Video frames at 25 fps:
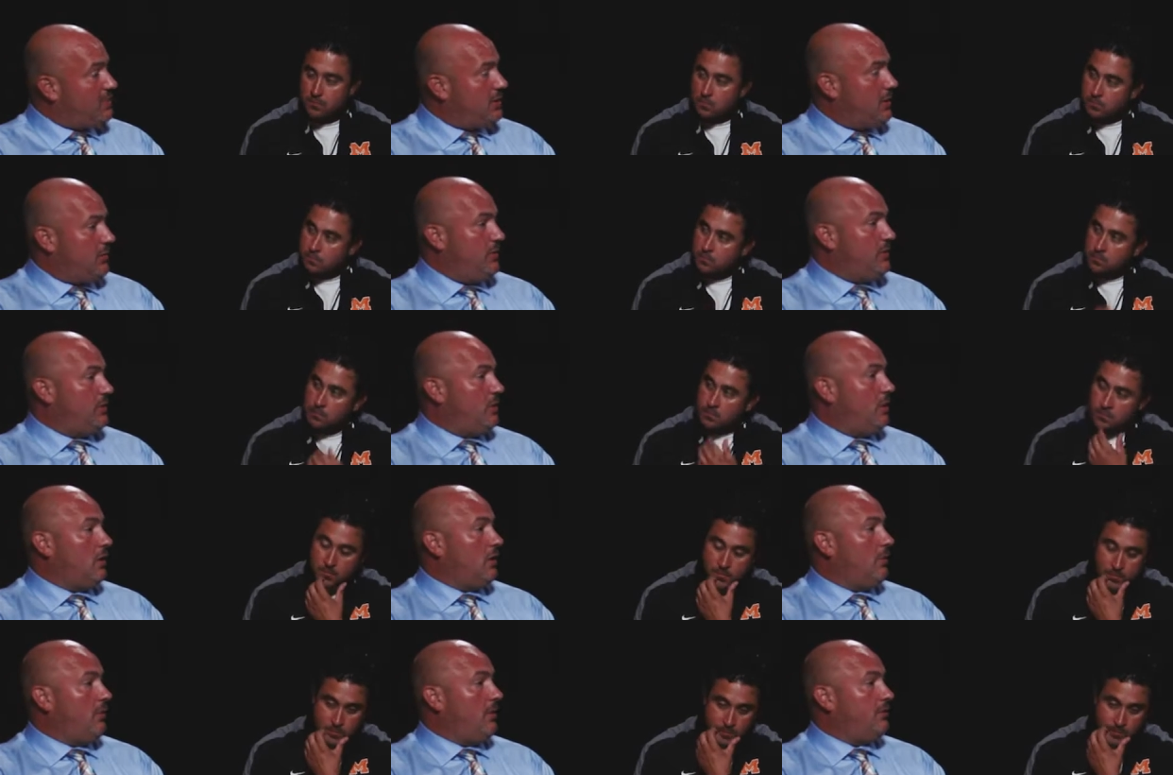Speaker 1: Like we
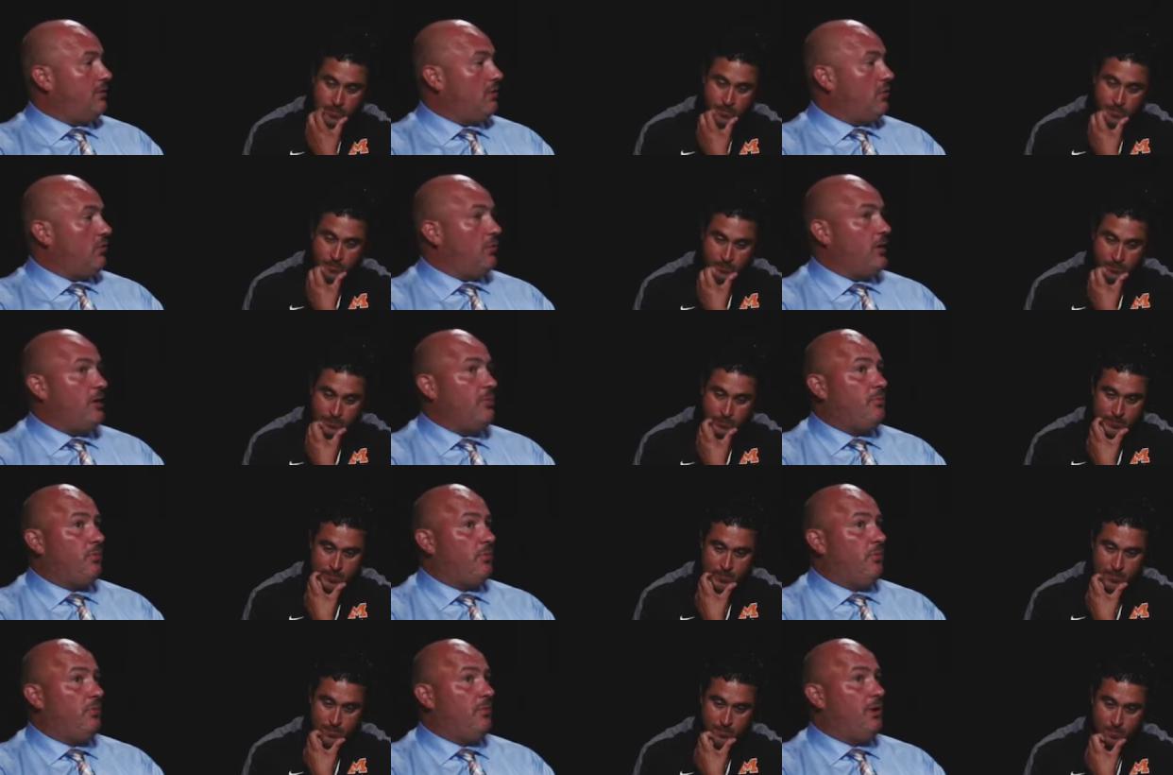talk about the
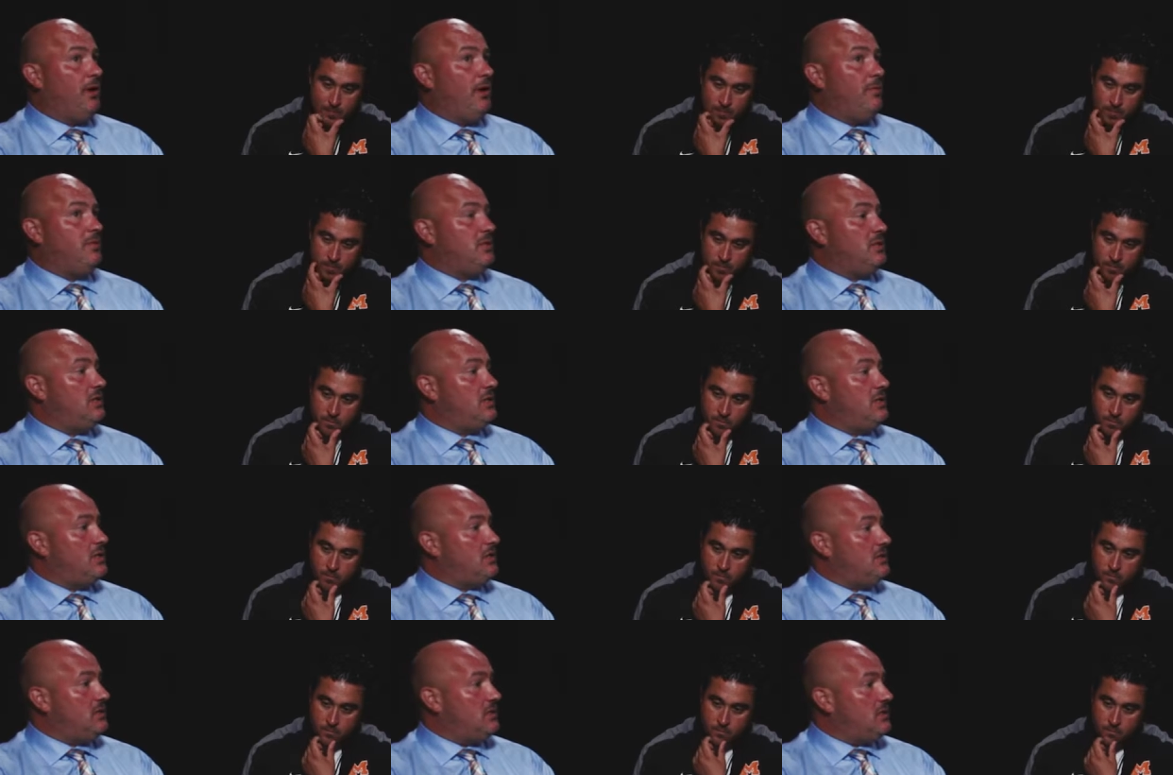great programs in
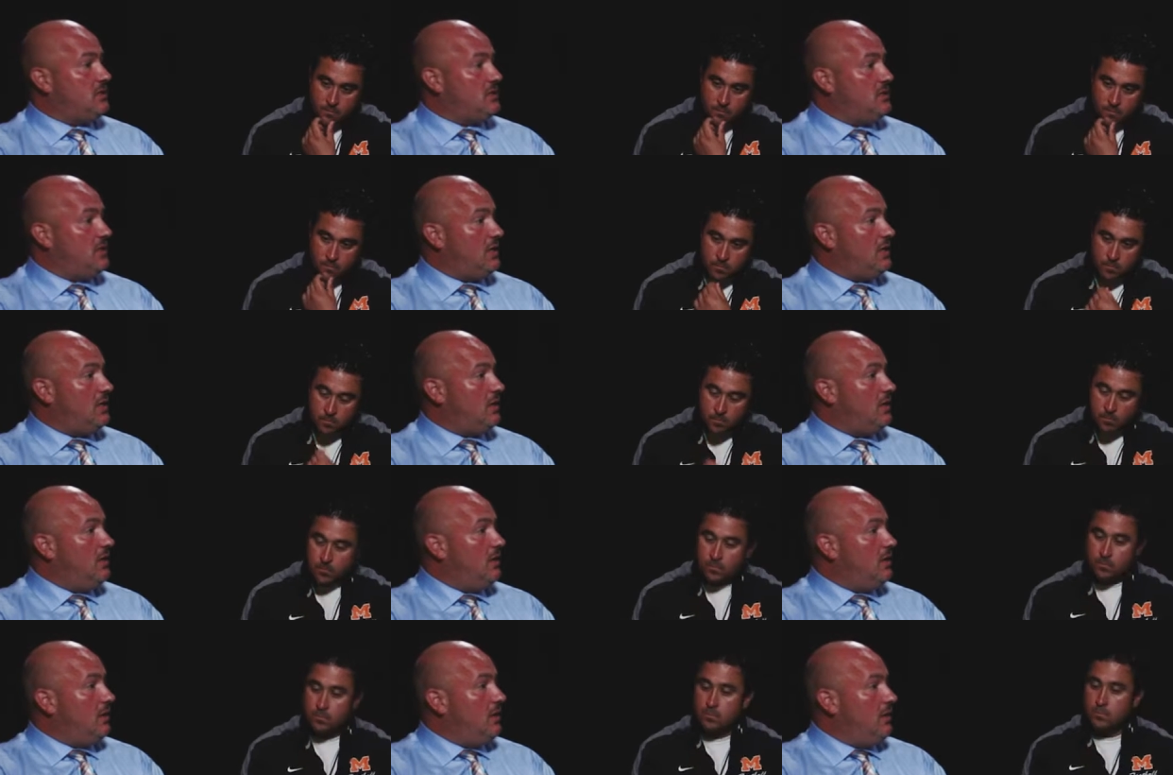the
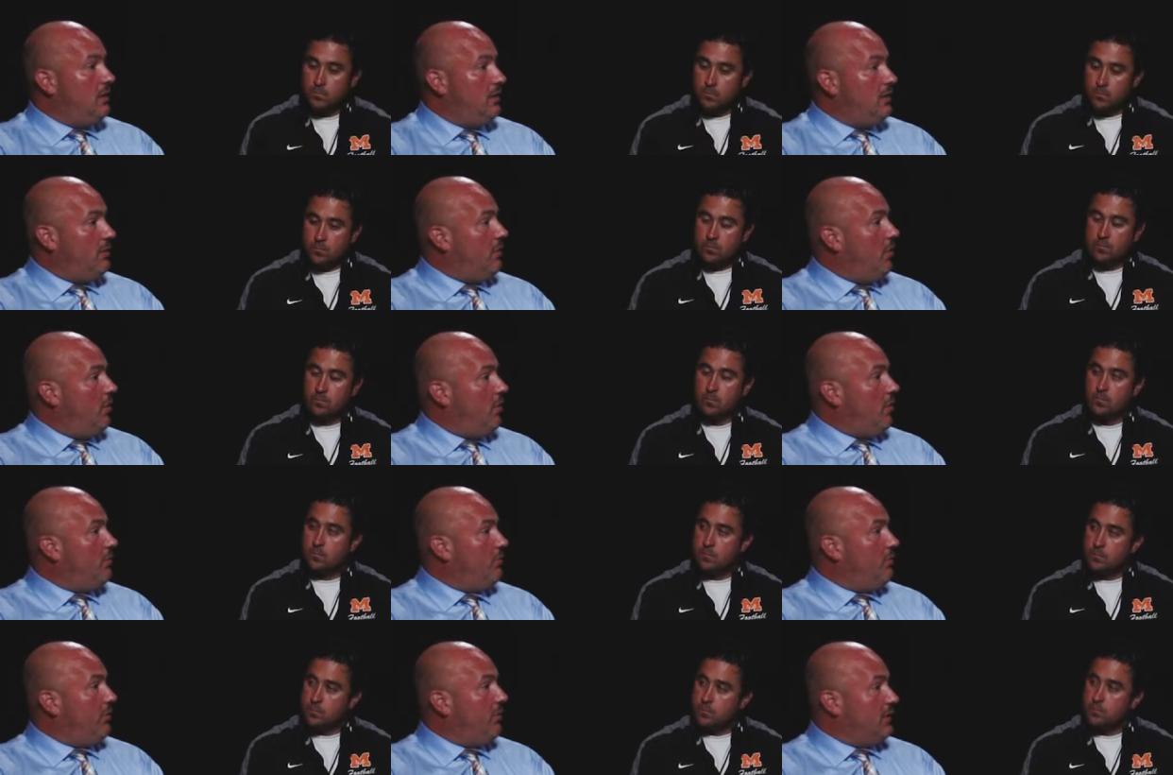ECC, no
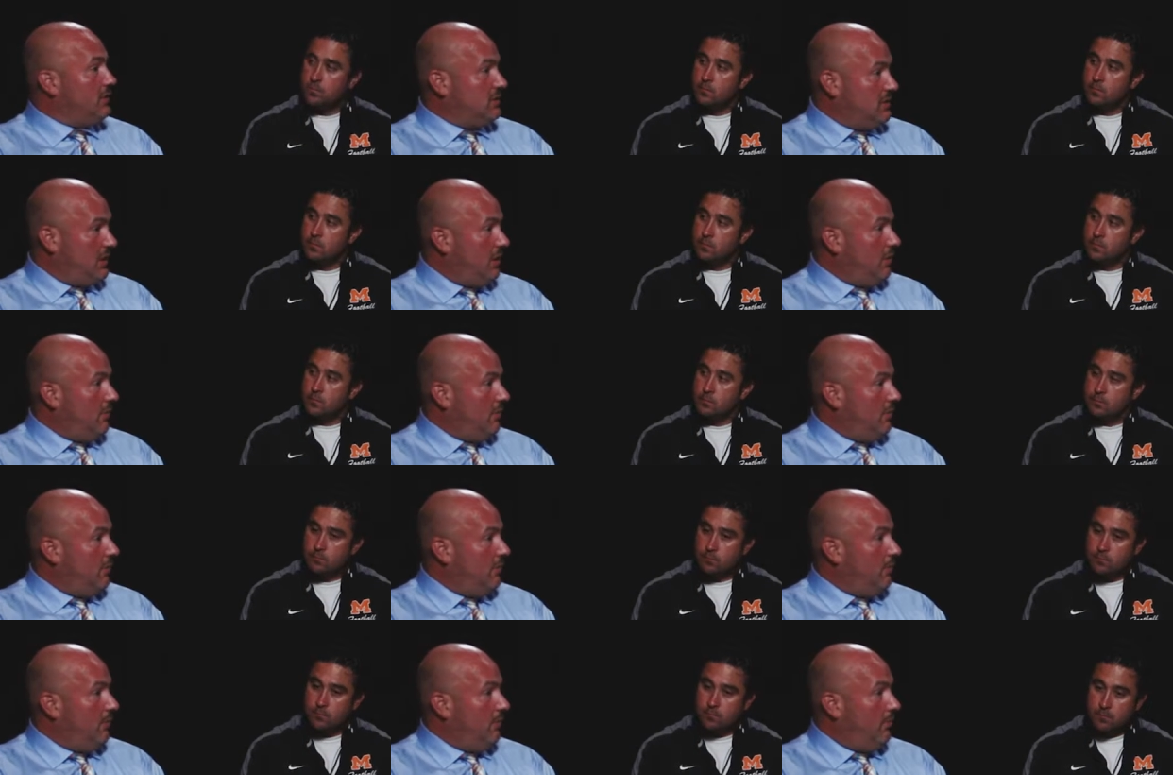one brings
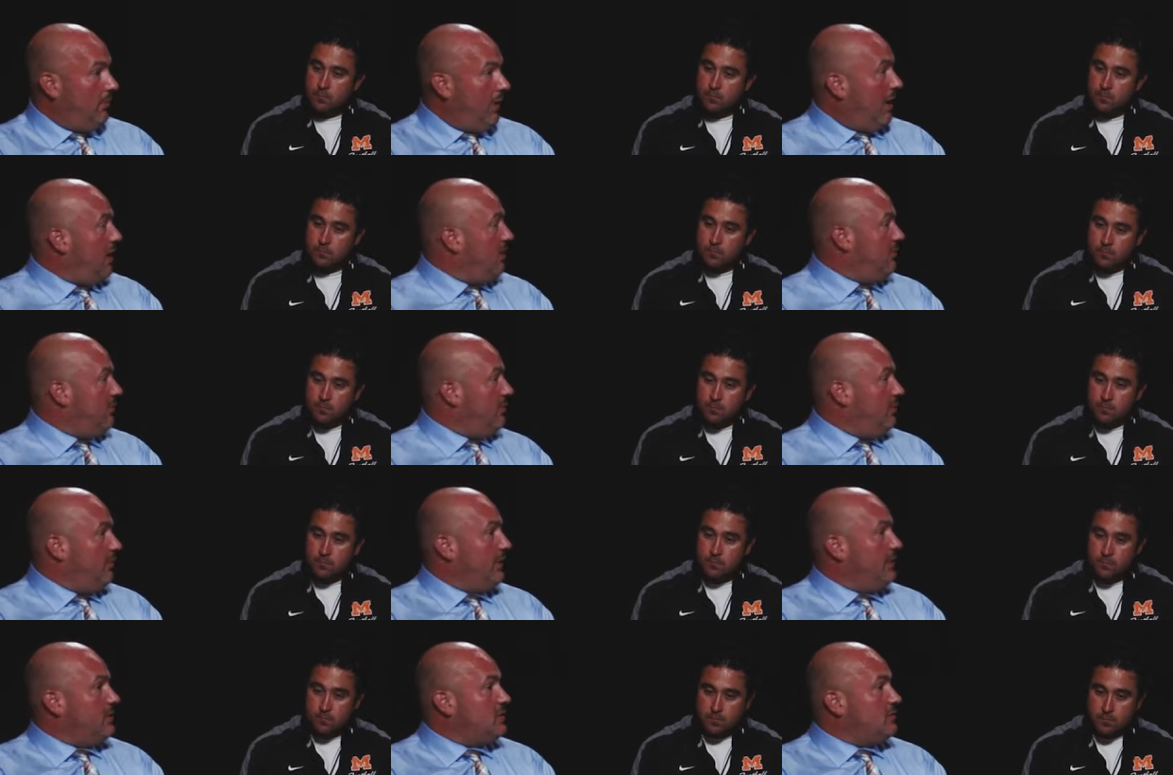up
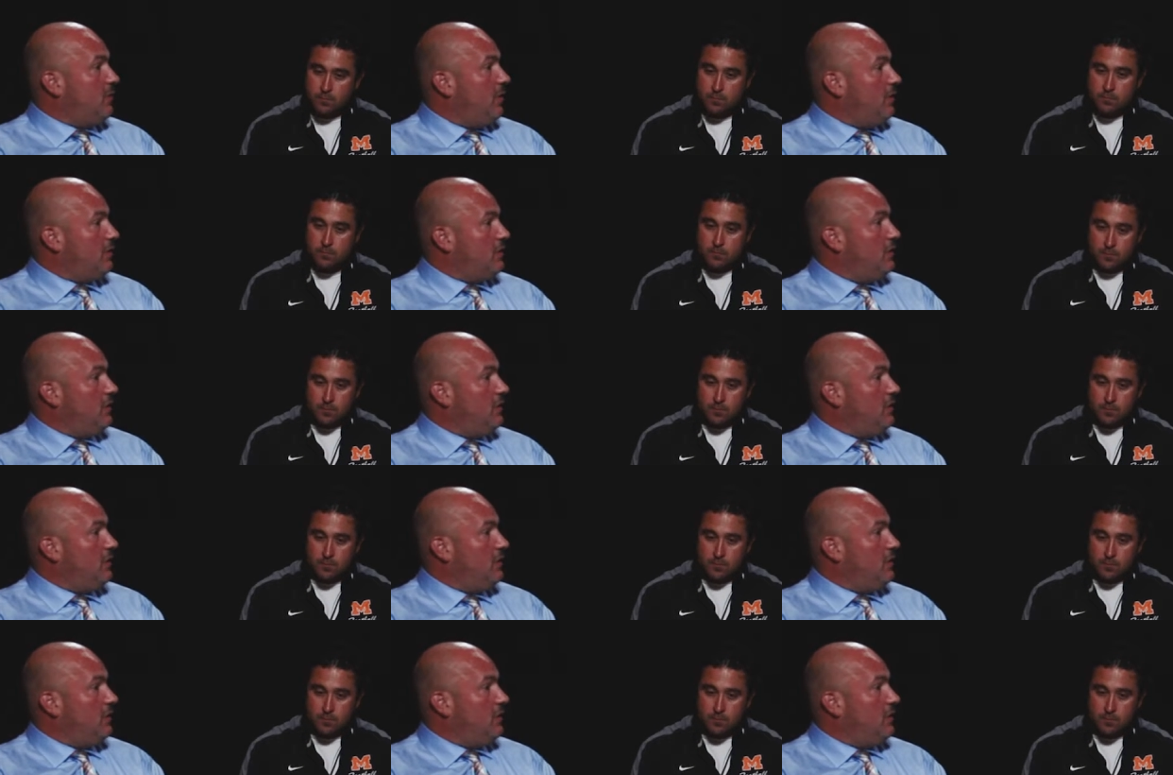Montville baseball.